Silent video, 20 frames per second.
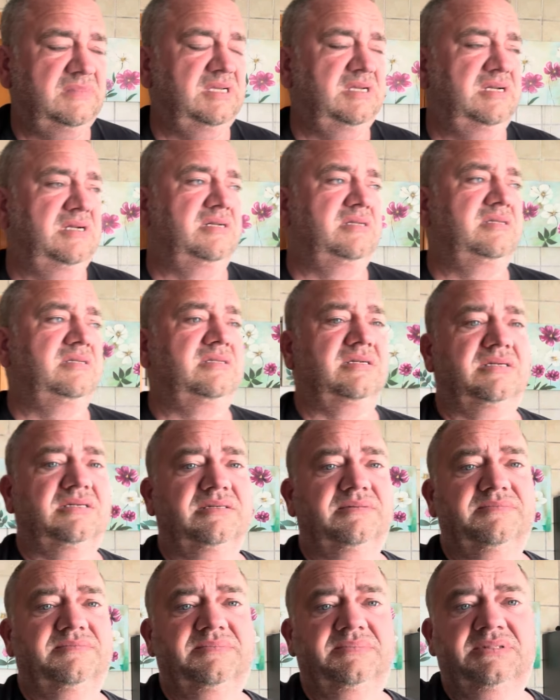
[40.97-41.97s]
And
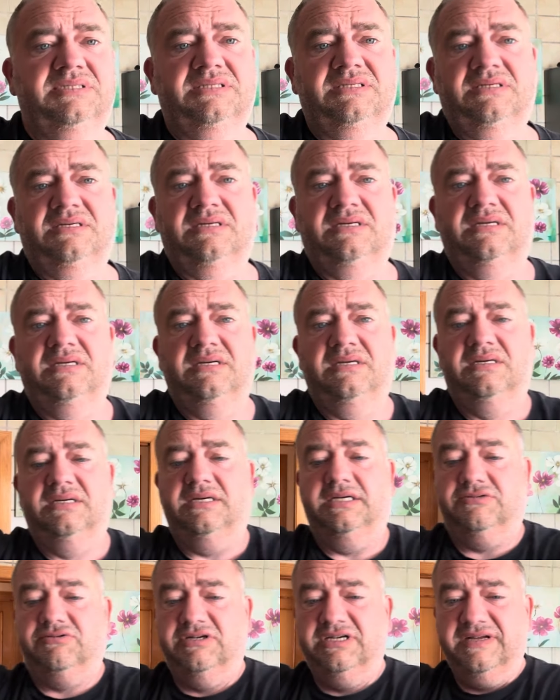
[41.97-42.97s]
um,
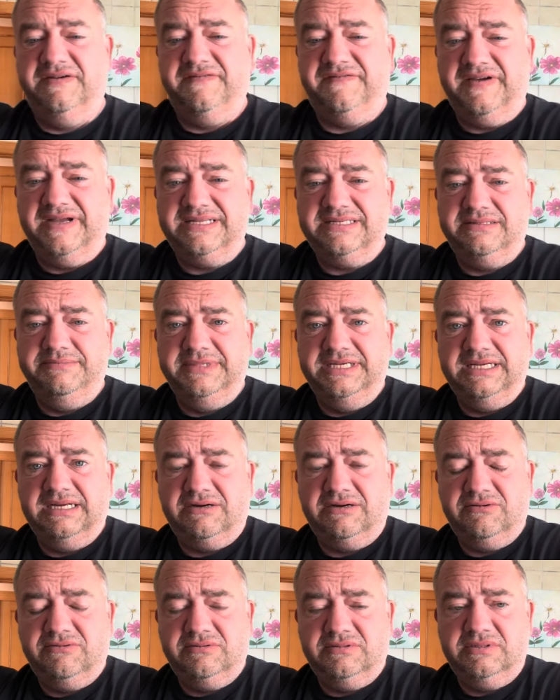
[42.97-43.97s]
it's really affecting me
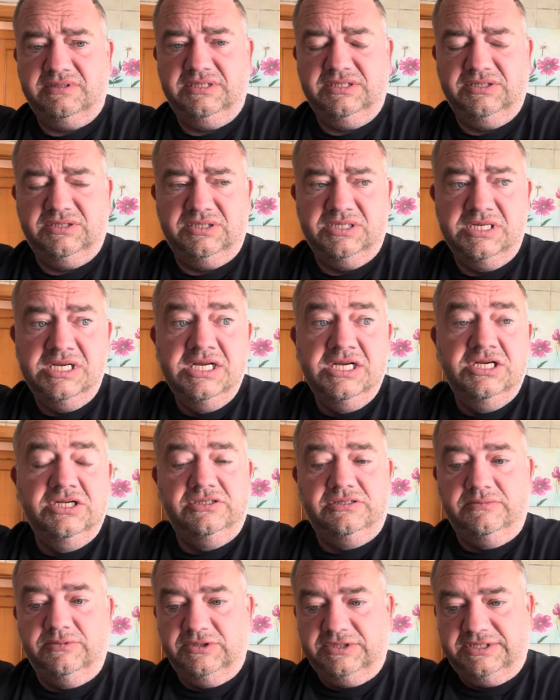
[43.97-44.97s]
now, you know.
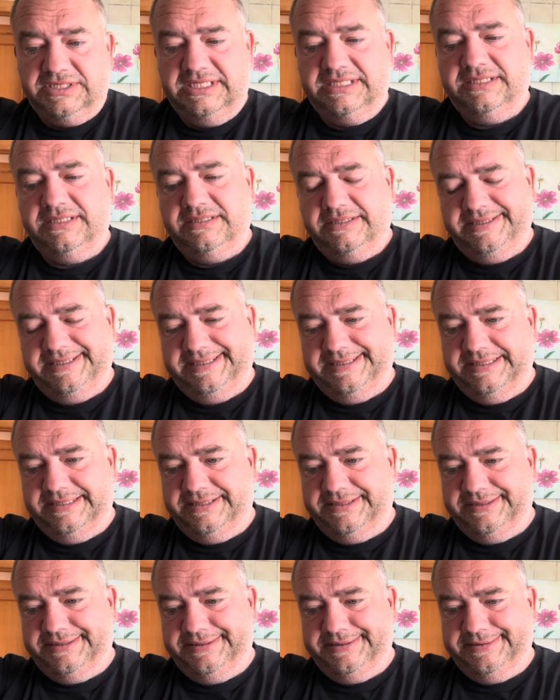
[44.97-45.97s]
Someone said uh, in
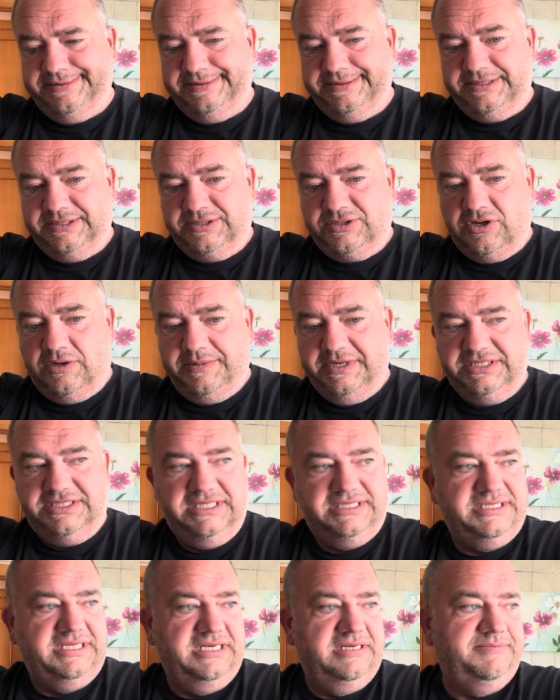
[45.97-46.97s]
the, the comments
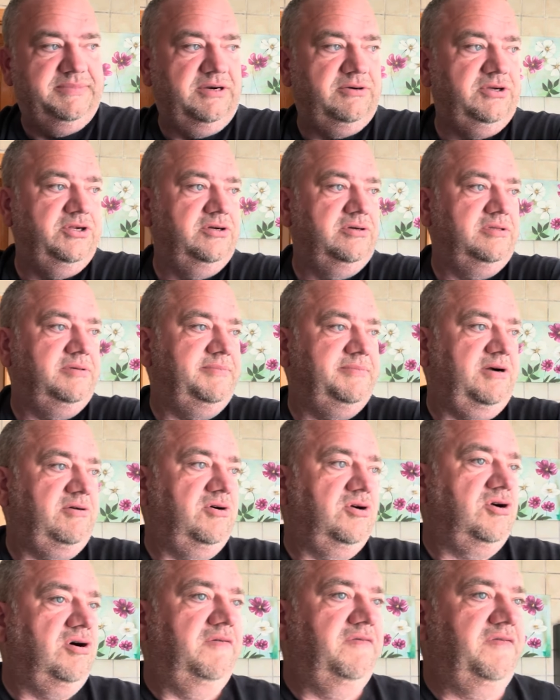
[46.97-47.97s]
yesterday about, you know, the amount
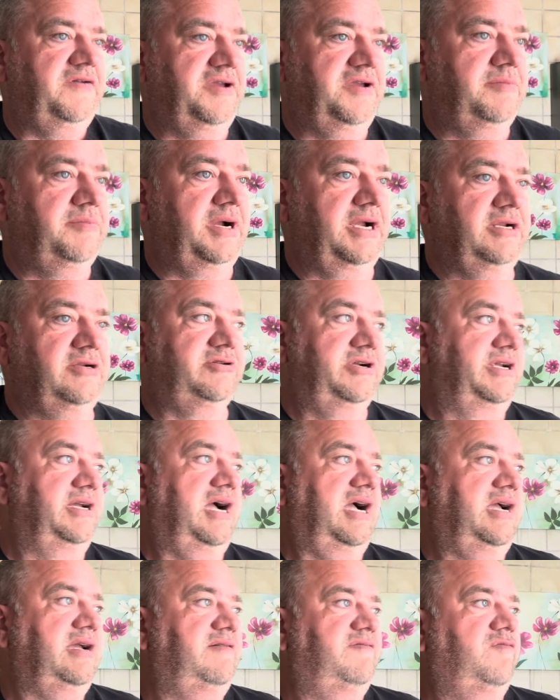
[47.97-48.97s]
of coffee you might drink.
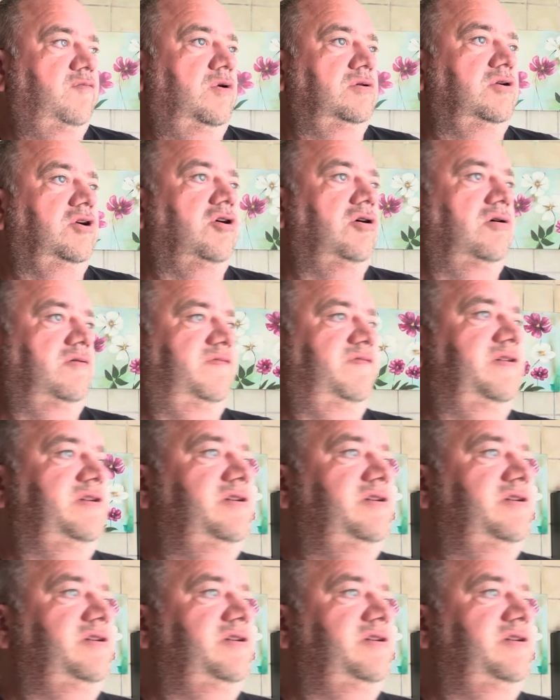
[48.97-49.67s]
I have one coffee